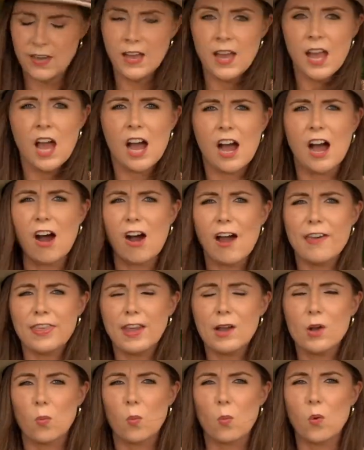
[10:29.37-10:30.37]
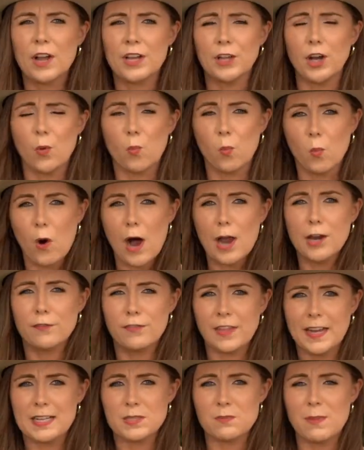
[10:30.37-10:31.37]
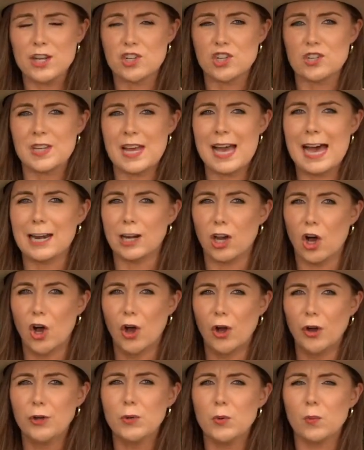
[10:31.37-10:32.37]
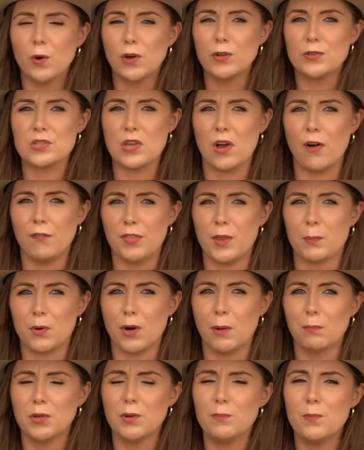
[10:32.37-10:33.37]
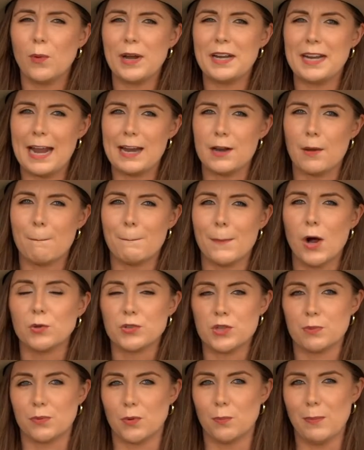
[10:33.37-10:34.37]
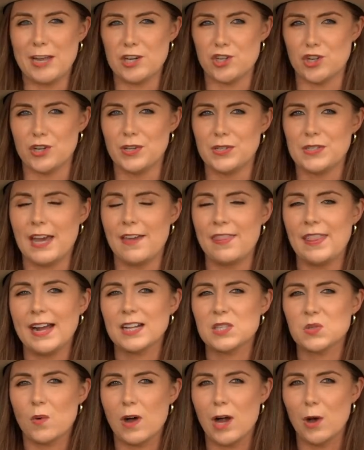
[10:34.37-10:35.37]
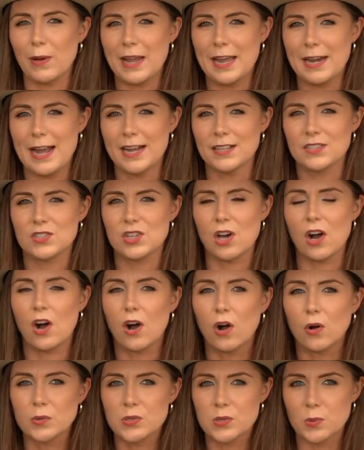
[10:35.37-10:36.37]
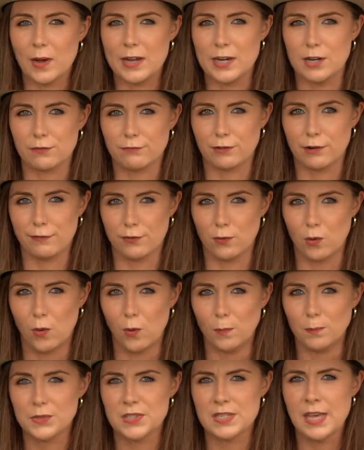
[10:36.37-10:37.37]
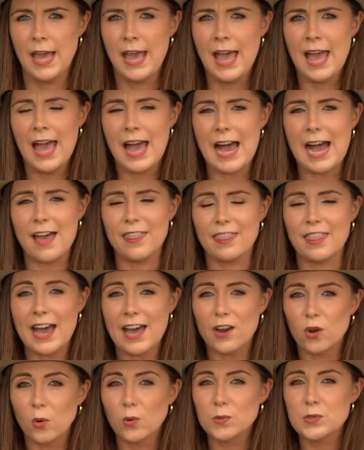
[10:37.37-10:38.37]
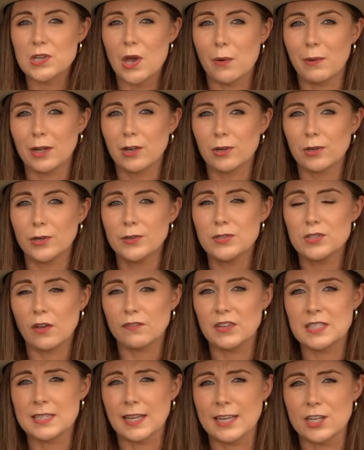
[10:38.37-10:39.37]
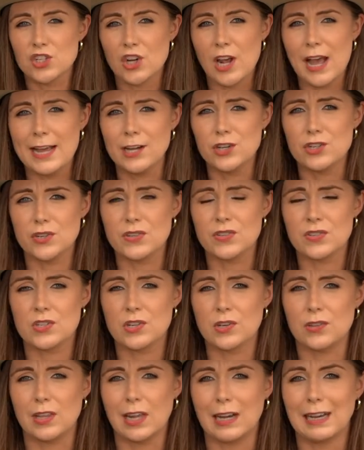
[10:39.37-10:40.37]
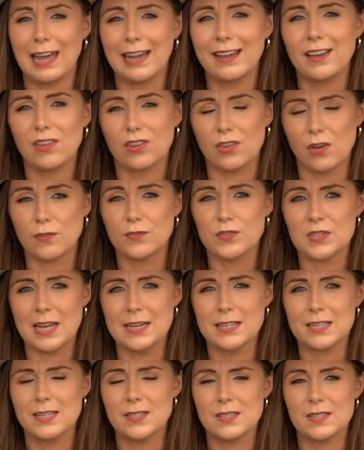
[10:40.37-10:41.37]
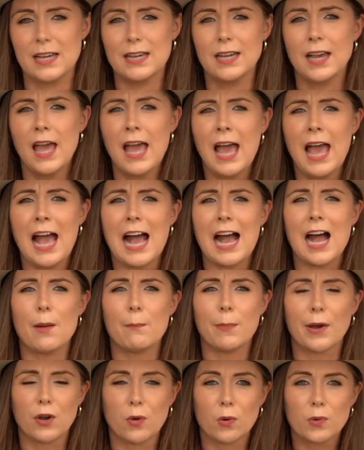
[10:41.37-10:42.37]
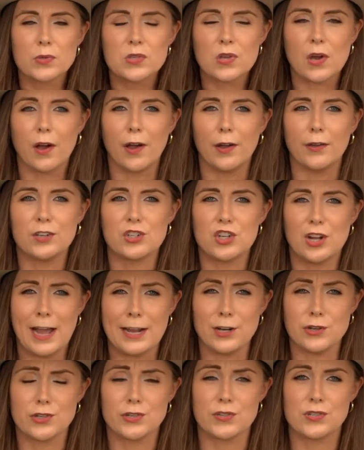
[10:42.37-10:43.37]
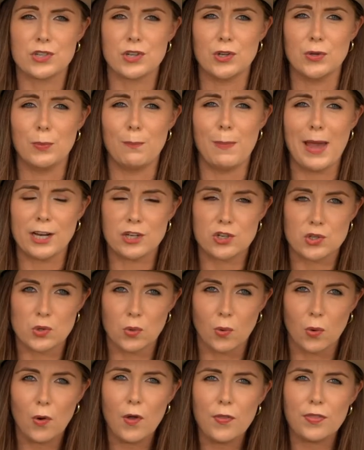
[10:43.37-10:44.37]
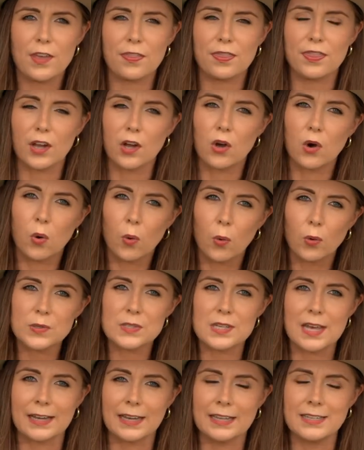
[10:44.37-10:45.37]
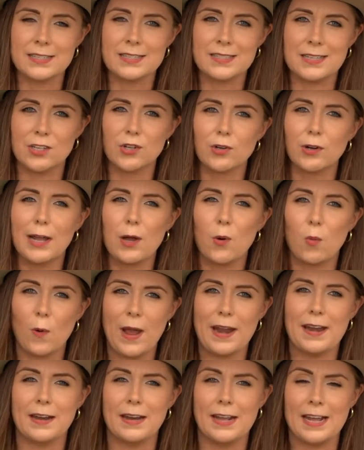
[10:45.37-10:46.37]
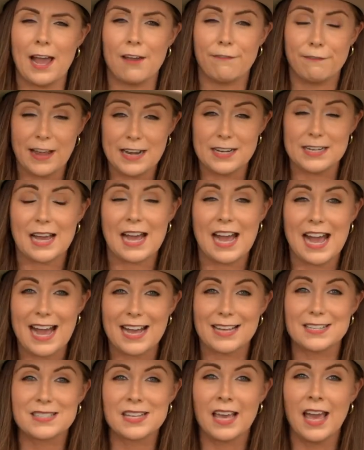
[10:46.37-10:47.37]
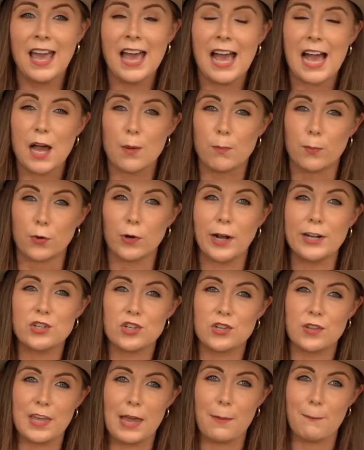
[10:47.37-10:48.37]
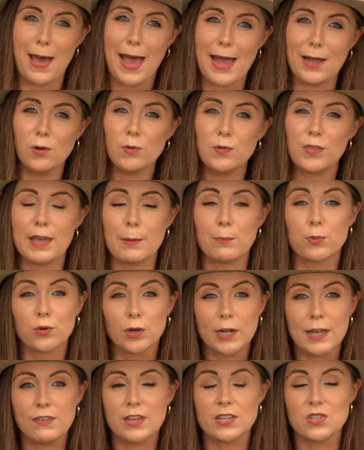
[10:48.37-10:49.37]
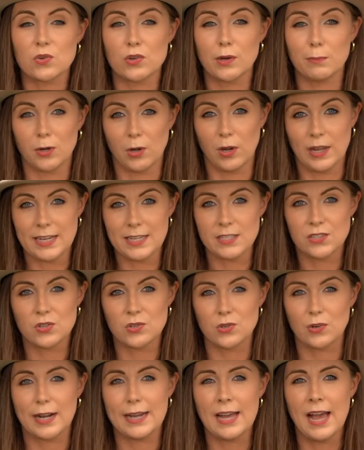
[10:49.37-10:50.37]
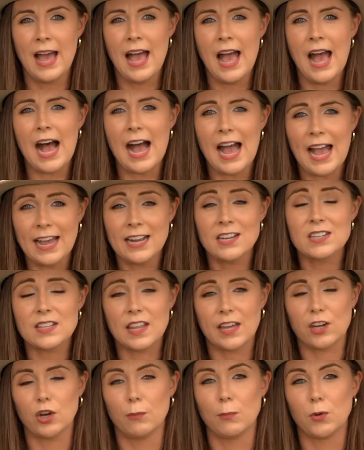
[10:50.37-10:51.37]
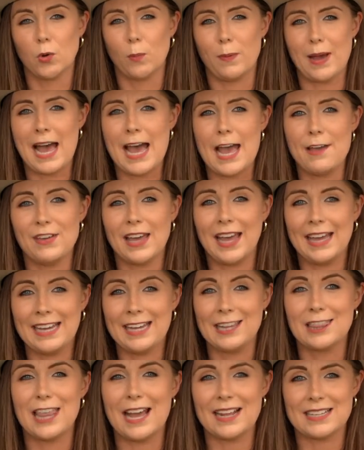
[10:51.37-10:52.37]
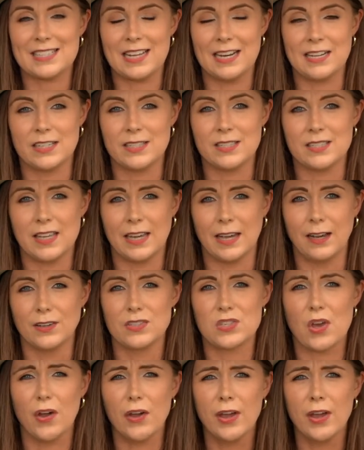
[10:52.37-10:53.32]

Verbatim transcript: Uh, I think you know one of these measures alone won't solve the problem. We need multiple measures, and that's why we announced a whole suite of reforms. Uh, that also includes obviously changes to the length of sentencing, uh, but also changes to make sure that the courts are considering when an offender has uh, breached their bail, their previous criminal history, uh, and their criminal behaviour in that sentencing. So